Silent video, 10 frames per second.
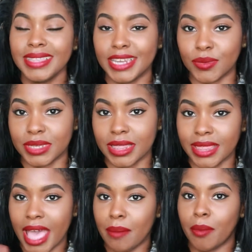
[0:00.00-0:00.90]
And it was in
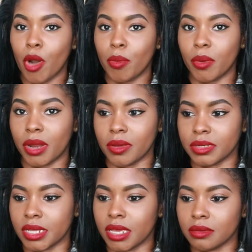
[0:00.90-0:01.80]
that moment when I
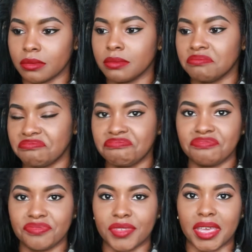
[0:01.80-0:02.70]
was like,
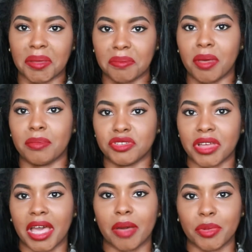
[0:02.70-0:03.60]
yep, I'm gonna try
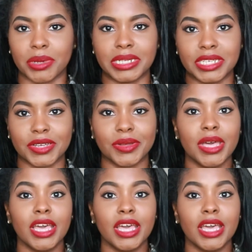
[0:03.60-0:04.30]
a high ponytail.